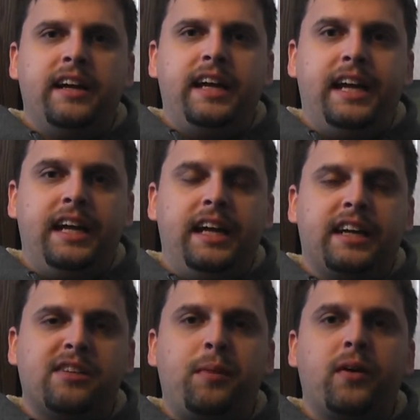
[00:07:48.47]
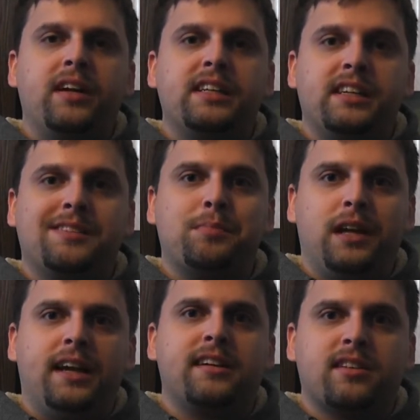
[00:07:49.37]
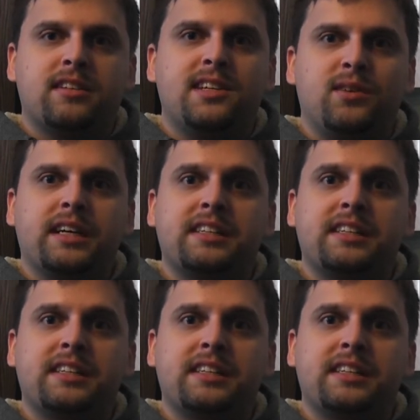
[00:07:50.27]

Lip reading: he experiences pleasure so